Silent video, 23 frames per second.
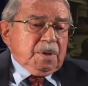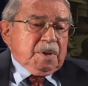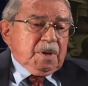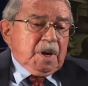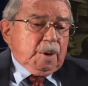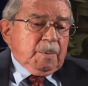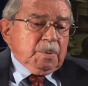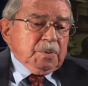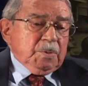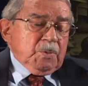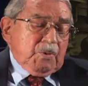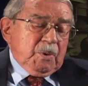of the
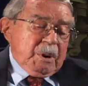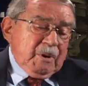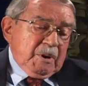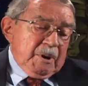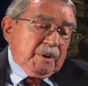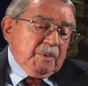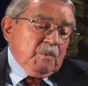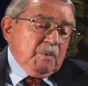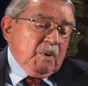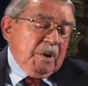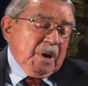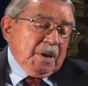time it was
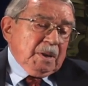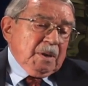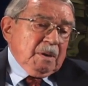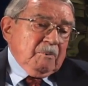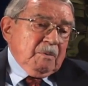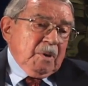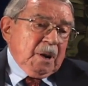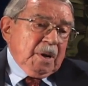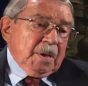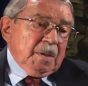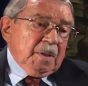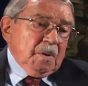repaired right
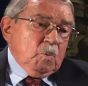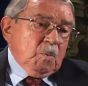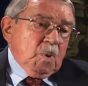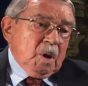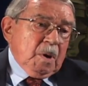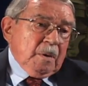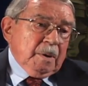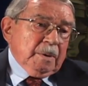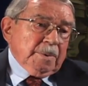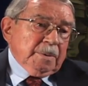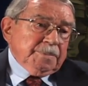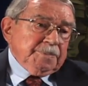right in the
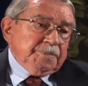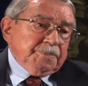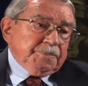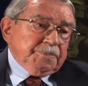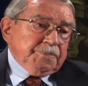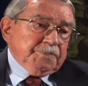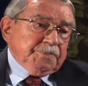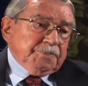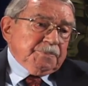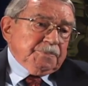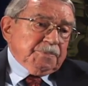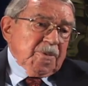water. I see.
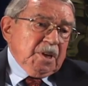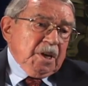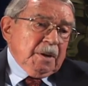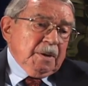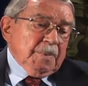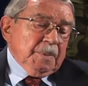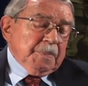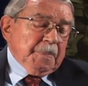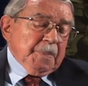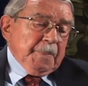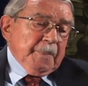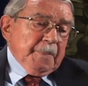Yeah,
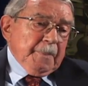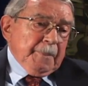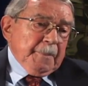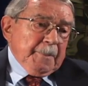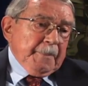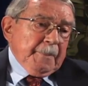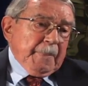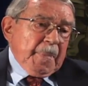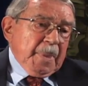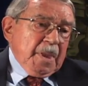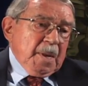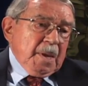
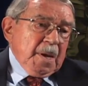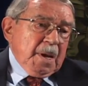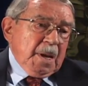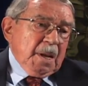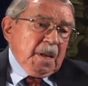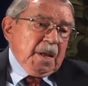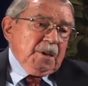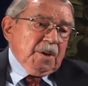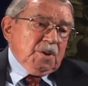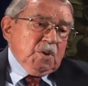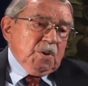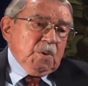
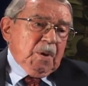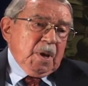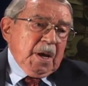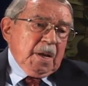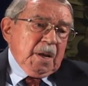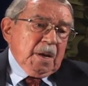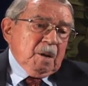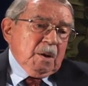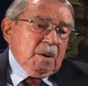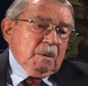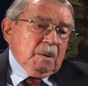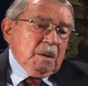unless you
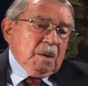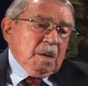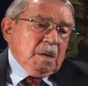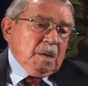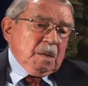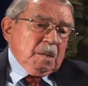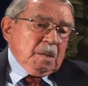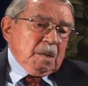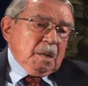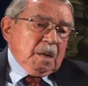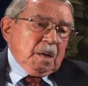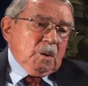had a
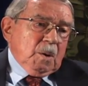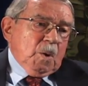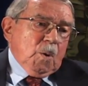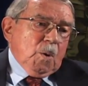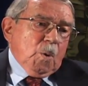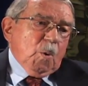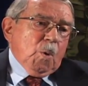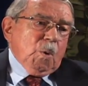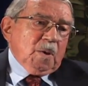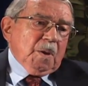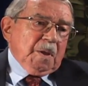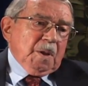a
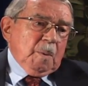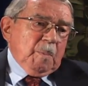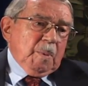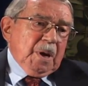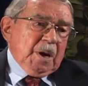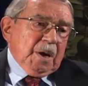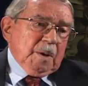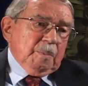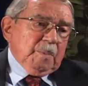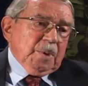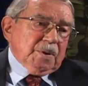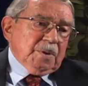hole in the
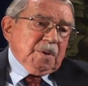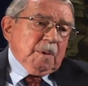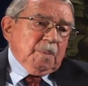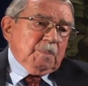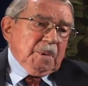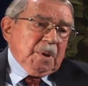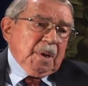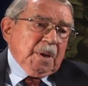bottom or something